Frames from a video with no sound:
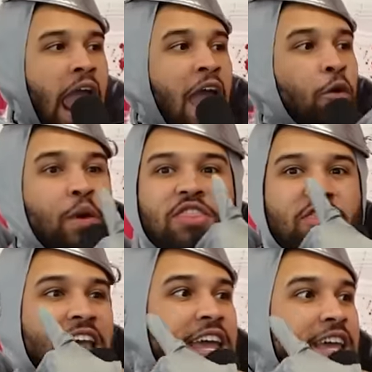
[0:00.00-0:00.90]
And we
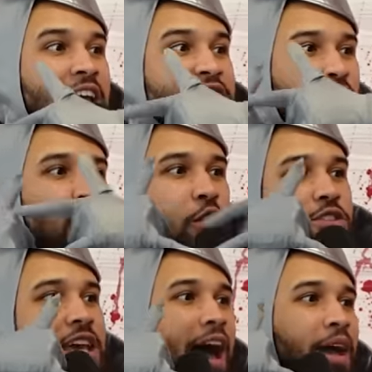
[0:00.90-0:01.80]
think it's in real
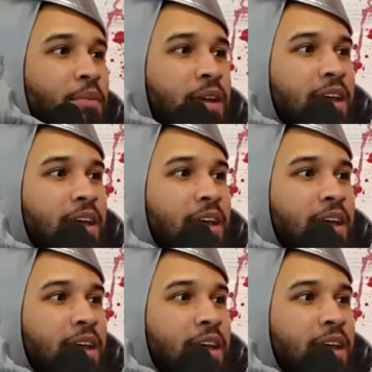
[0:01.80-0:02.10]
time.